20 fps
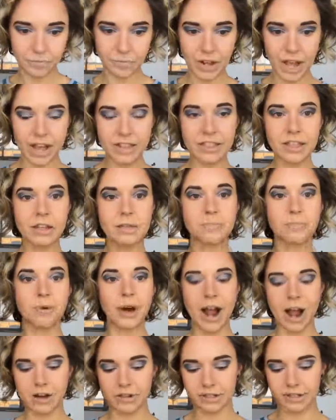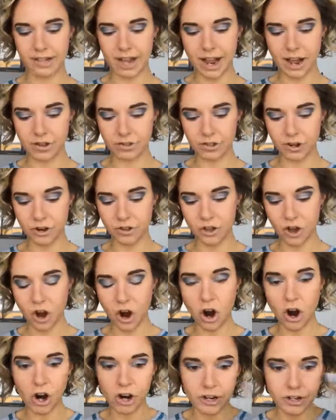I think brow styles are the
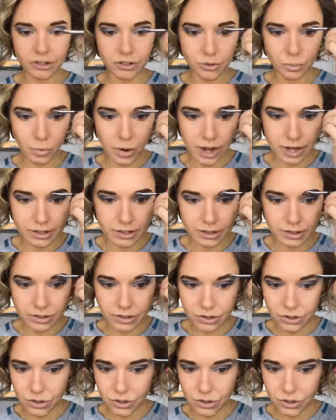hardest ones